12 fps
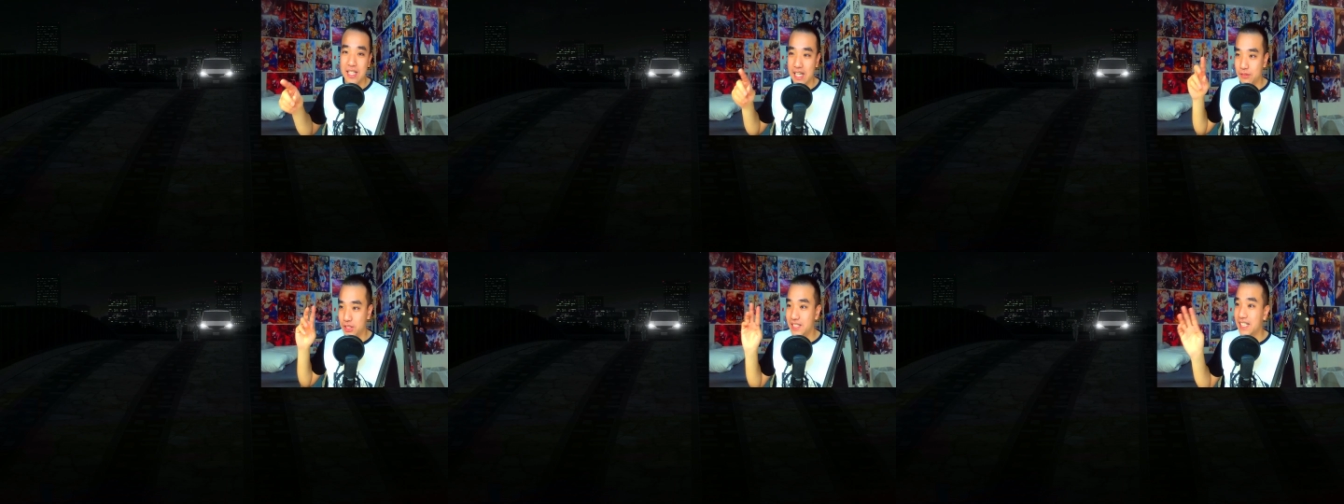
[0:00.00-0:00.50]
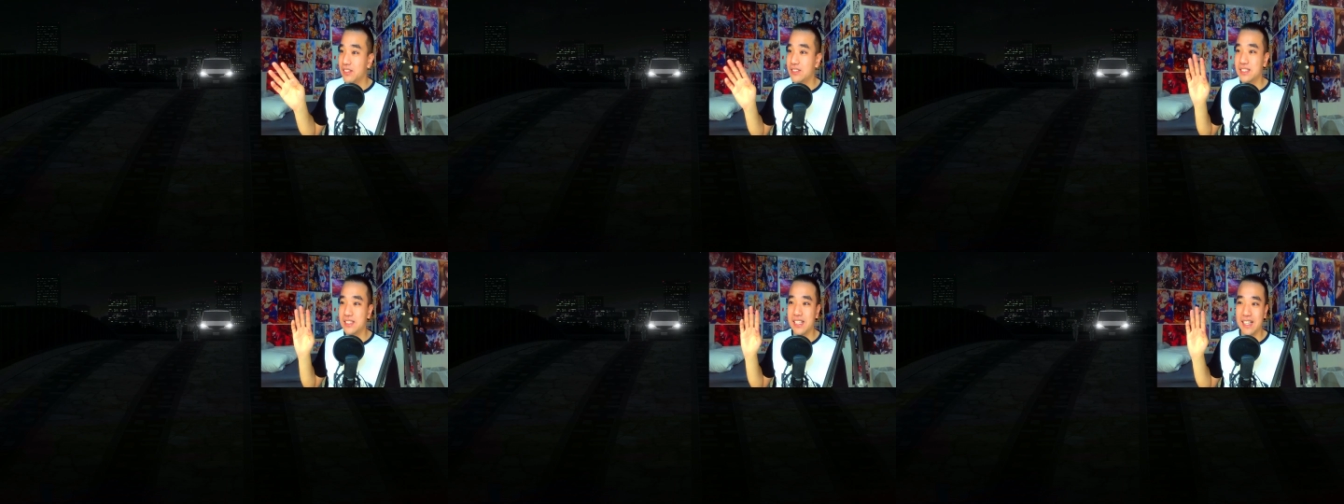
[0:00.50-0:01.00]
If Chisato
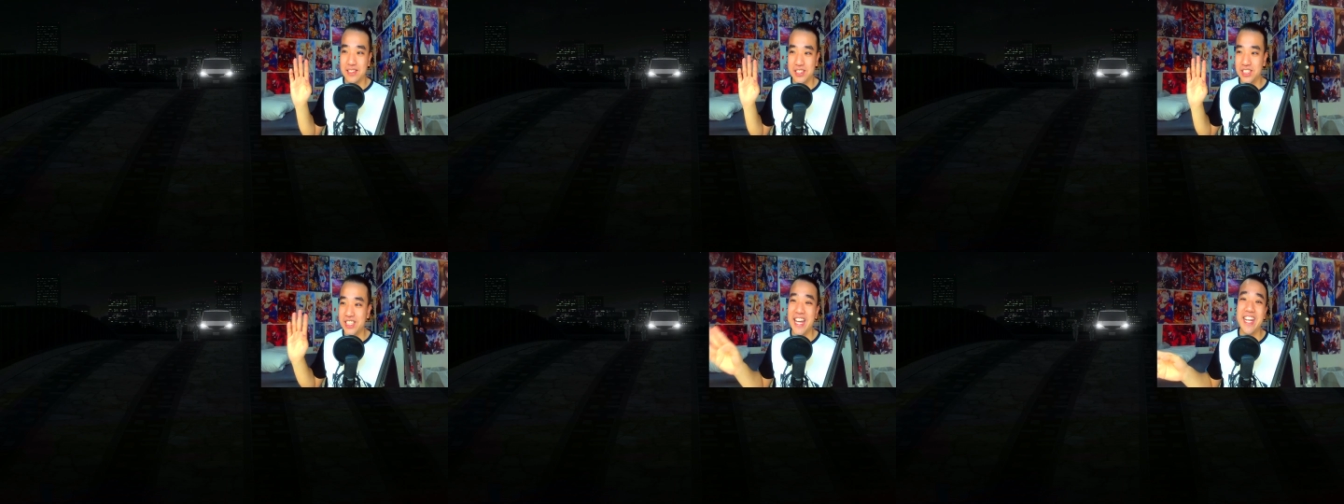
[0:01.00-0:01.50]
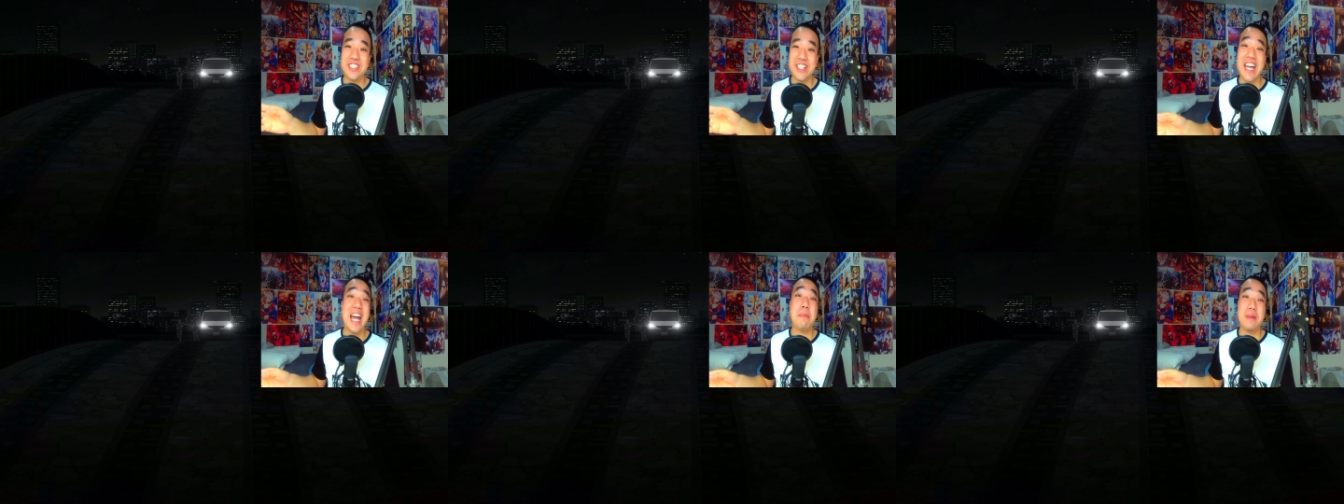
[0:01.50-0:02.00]
doesn't like change her
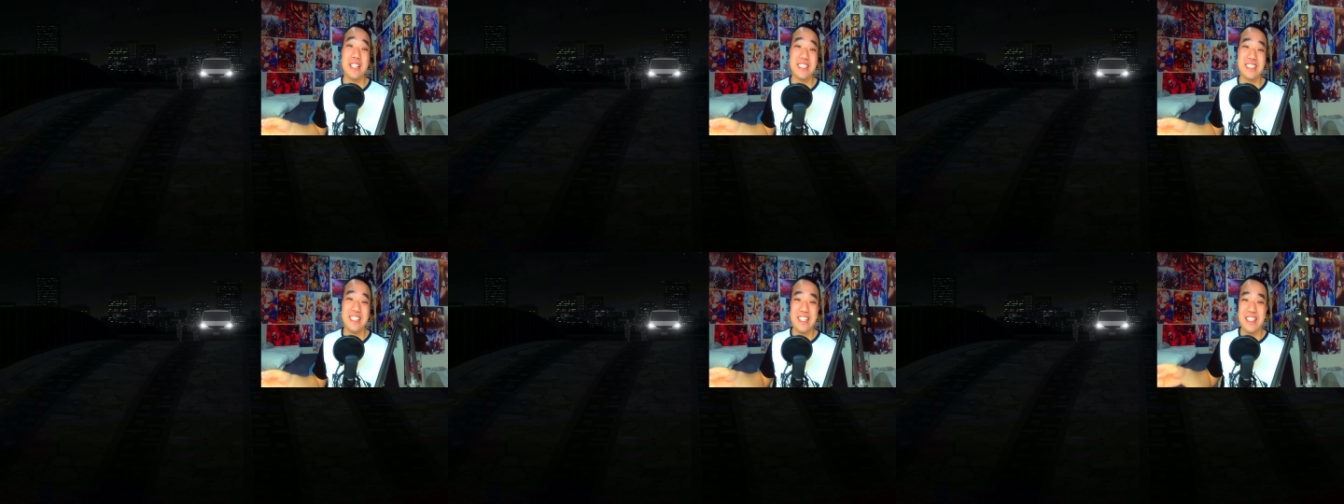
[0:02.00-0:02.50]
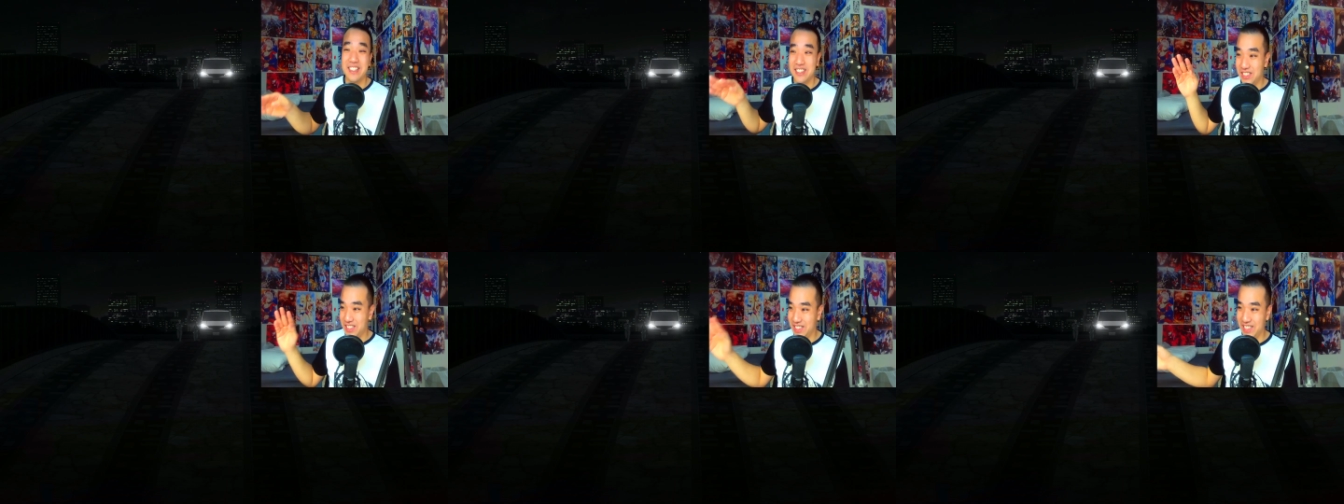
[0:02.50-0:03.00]
habit,
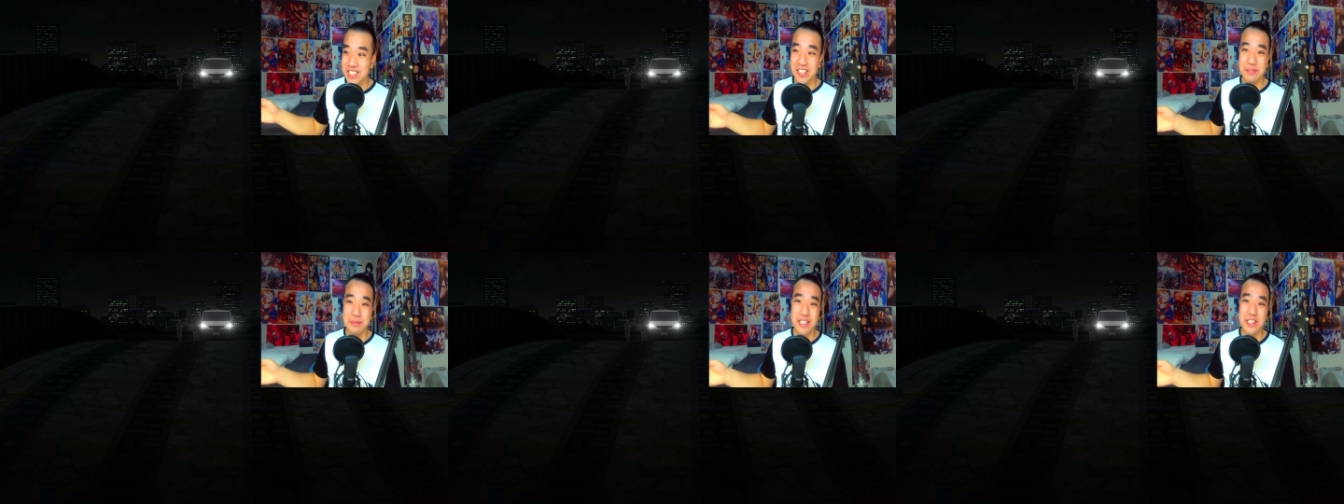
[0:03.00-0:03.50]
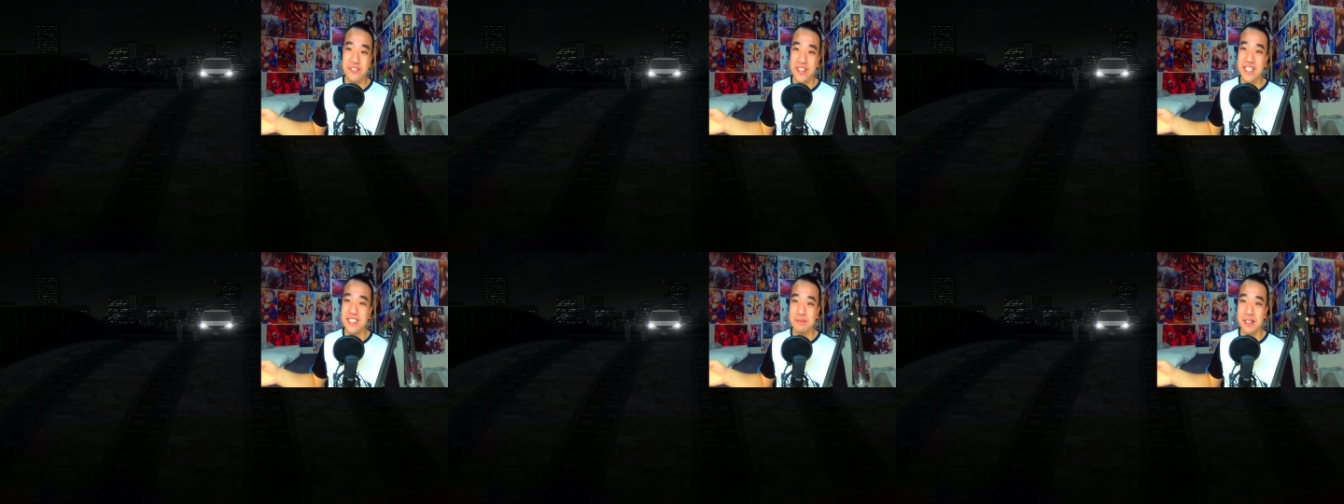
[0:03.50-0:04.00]
he's going to be
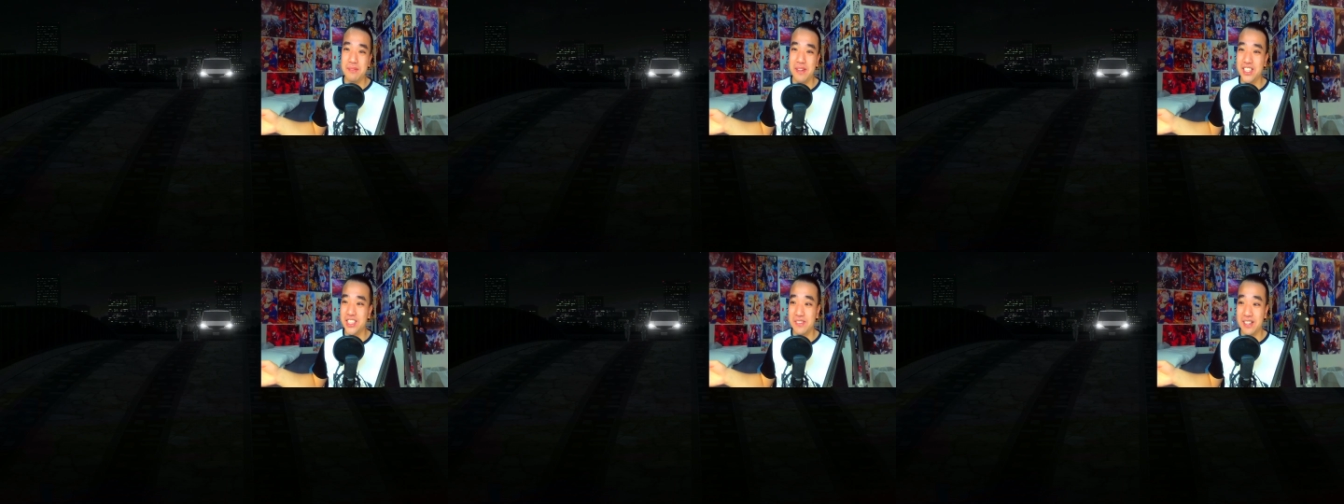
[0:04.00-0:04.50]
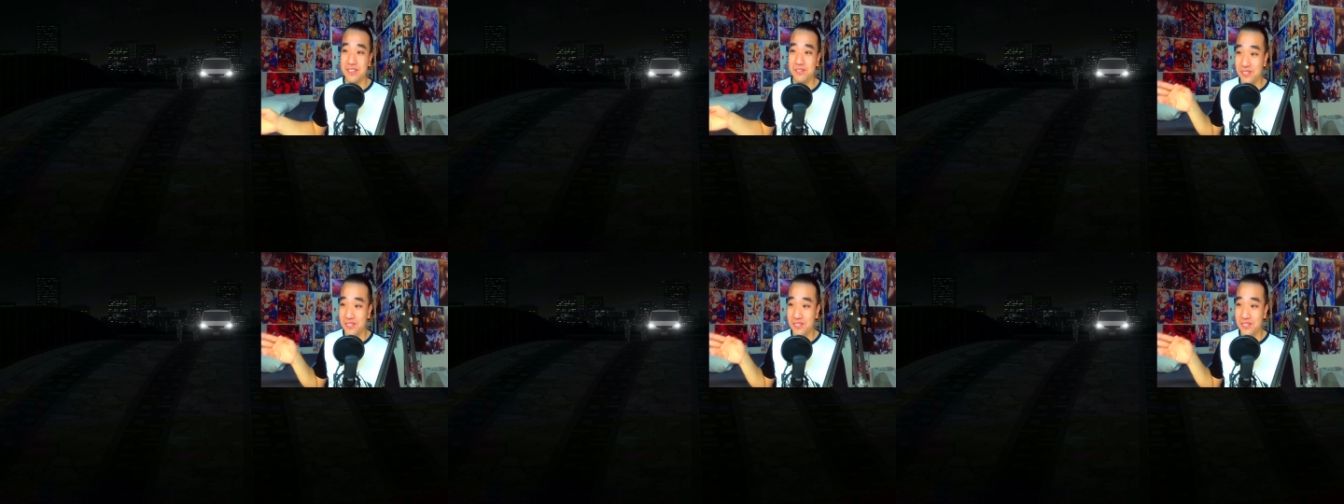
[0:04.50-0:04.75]
defeated by Majima.